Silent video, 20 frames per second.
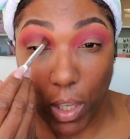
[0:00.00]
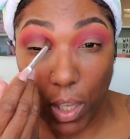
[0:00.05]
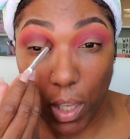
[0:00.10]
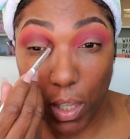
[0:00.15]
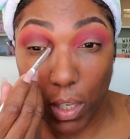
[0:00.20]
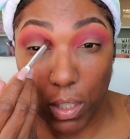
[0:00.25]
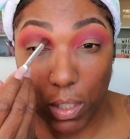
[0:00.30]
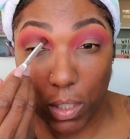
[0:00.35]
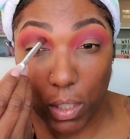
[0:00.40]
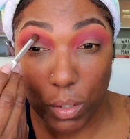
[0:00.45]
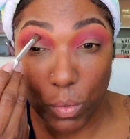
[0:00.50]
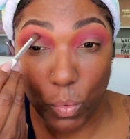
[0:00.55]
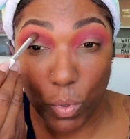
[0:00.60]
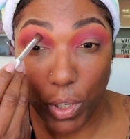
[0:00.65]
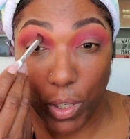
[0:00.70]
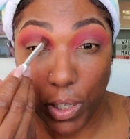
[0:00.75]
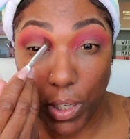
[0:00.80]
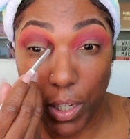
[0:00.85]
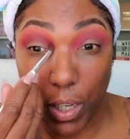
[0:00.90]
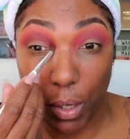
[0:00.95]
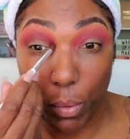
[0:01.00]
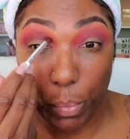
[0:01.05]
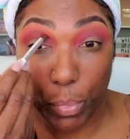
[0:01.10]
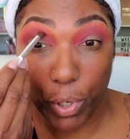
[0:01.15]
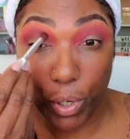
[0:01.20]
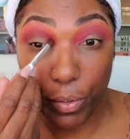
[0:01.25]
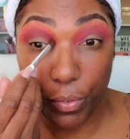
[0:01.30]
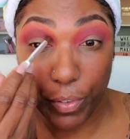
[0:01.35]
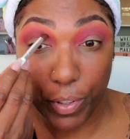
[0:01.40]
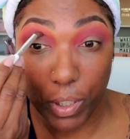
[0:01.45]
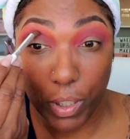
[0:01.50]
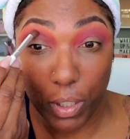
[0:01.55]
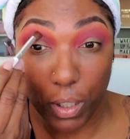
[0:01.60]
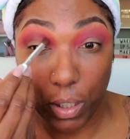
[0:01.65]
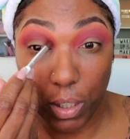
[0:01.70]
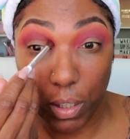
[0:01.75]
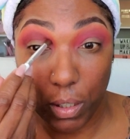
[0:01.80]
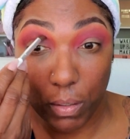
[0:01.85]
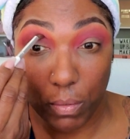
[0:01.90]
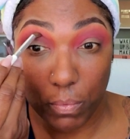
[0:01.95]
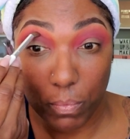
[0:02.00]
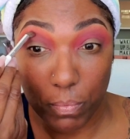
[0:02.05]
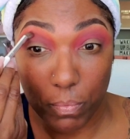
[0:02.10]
Yeah, this is working out perfectly.